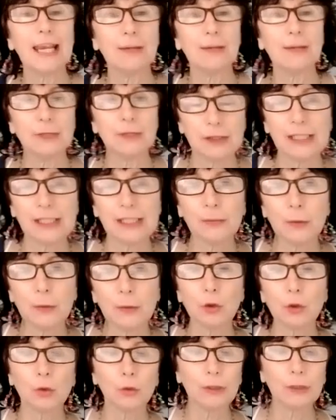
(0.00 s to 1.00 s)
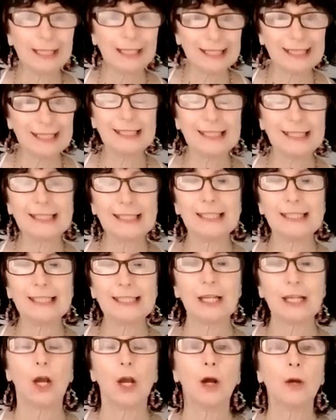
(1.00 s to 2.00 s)
So the spiritual lessons,
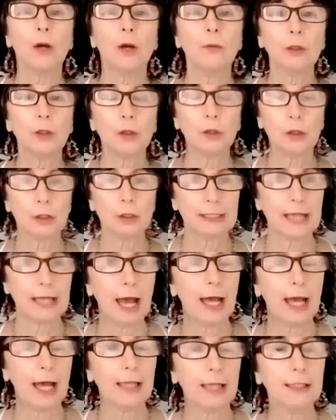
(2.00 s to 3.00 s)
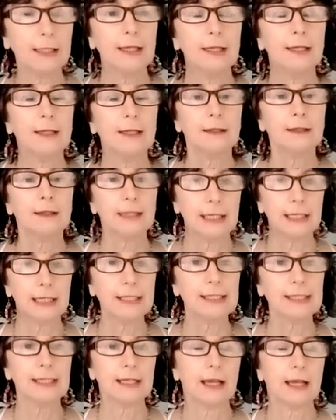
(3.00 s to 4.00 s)
those hard things
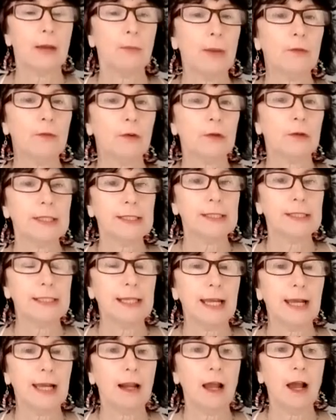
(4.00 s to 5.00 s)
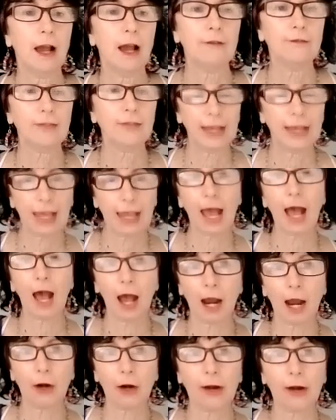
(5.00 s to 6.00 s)
that come up for us in our life, they
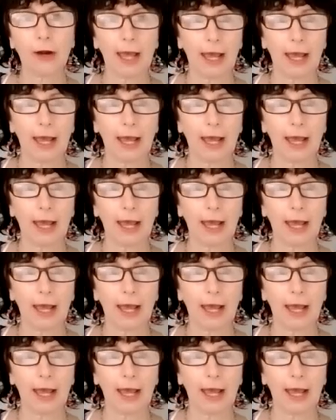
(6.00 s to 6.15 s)
are